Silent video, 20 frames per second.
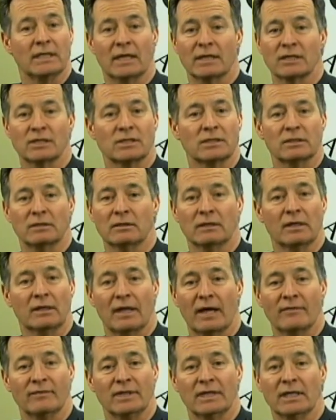I just didn't
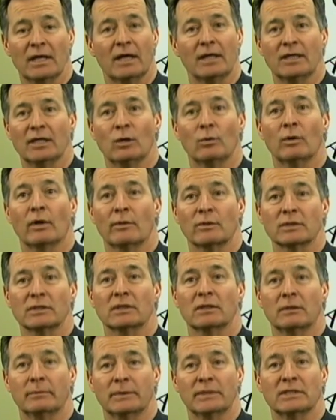have any idea what I was
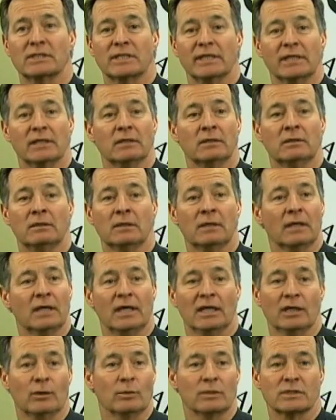going to be seeing.
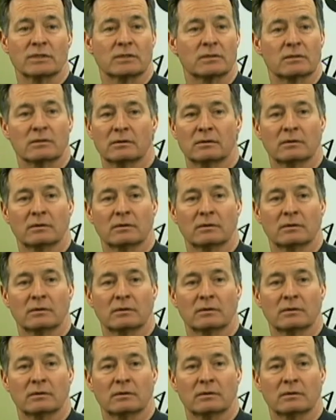And it was,